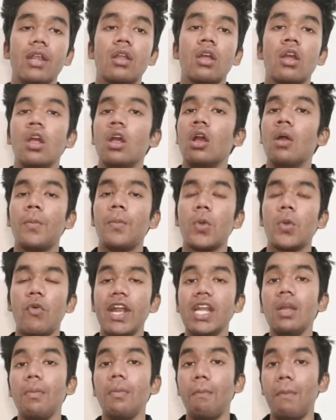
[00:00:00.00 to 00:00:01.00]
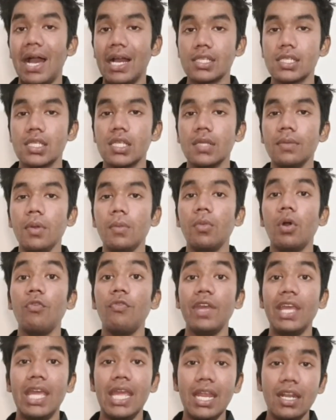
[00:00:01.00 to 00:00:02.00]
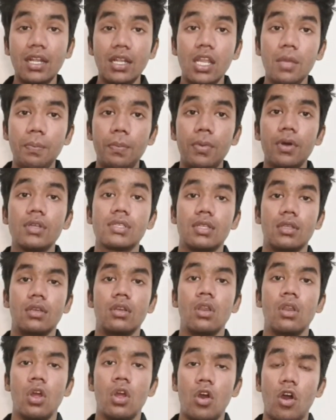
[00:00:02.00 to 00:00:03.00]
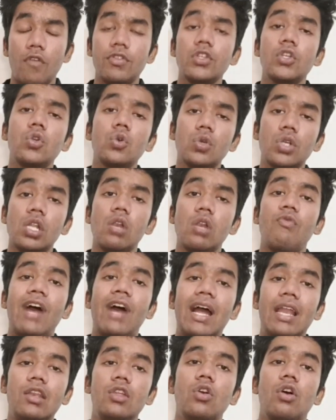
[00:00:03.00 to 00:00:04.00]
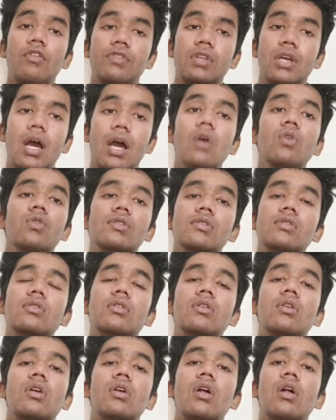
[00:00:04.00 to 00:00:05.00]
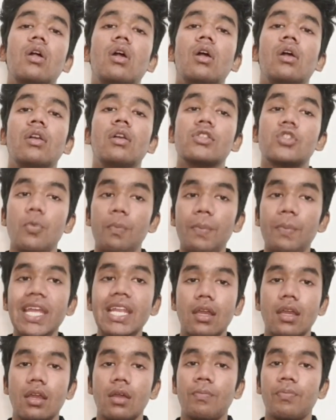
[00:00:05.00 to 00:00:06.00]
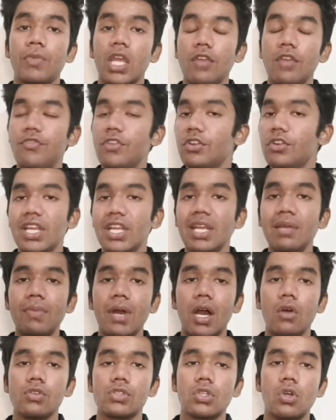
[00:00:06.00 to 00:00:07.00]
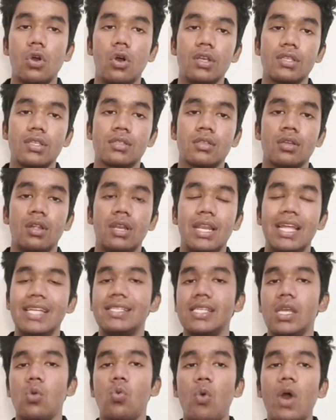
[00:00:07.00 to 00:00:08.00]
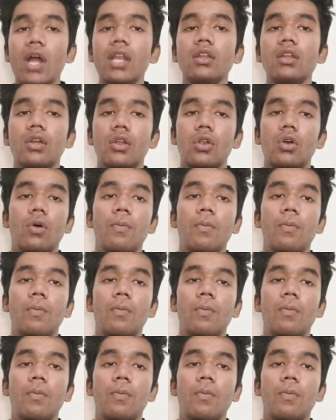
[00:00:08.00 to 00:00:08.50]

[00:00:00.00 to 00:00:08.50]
provide a maximum of 80% of the total value of the house. So meaning, if your dream house costs, let's say 1 crore,